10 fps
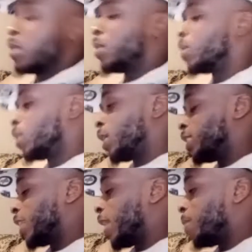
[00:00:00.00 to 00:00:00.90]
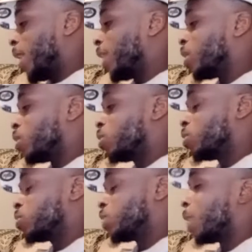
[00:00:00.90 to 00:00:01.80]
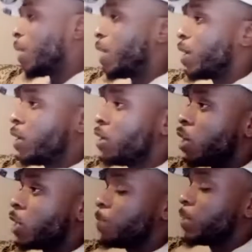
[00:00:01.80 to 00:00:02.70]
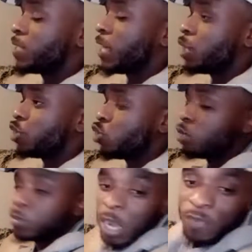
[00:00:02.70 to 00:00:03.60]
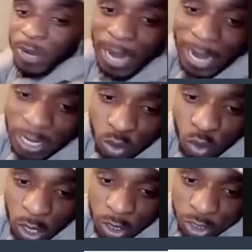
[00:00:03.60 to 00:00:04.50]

as y'all might know, y'all probably heard, Earl Spence stated tune-ups are for guys who are